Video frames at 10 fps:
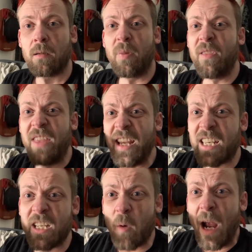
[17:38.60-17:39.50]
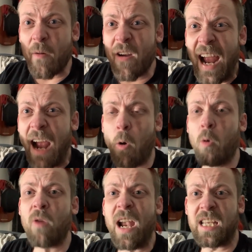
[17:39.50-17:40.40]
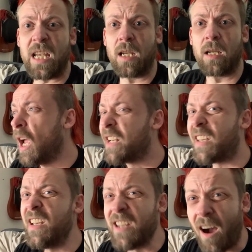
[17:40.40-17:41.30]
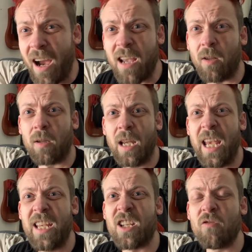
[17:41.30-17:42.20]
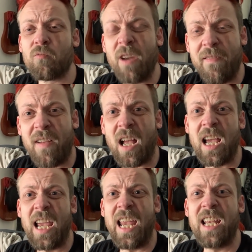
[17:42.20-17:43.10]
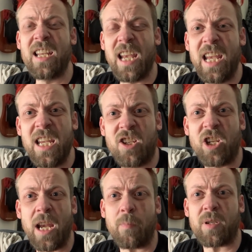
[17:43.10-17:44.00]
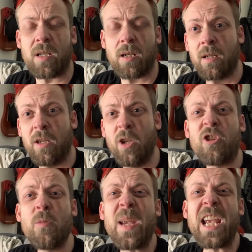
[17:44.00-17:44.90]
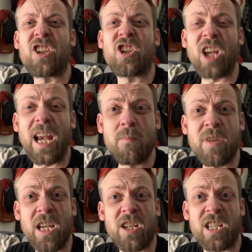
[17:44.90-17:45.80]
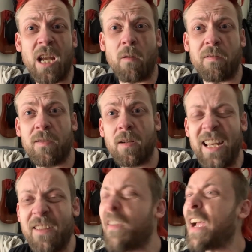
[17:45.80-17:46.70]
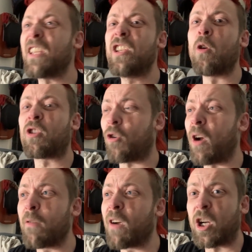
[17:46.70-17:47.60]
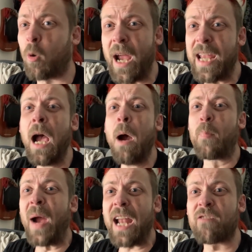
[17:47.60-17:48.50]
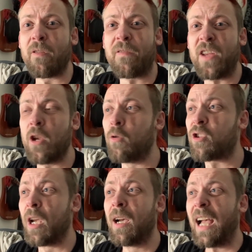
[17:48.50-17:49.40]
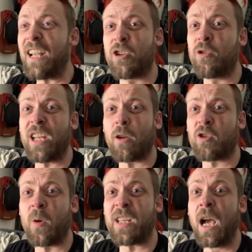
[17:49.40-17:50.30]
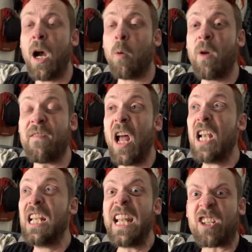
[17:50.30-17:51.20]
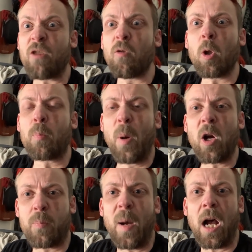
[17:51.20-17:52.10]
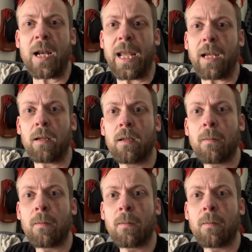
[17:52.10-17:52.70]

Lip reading: But this is where we're at already. Denial is a river in Egypt. You should be ashamed of yourself. And the fact that you're trying to equate bad reviews, as you said on Twitter, with literal book burning.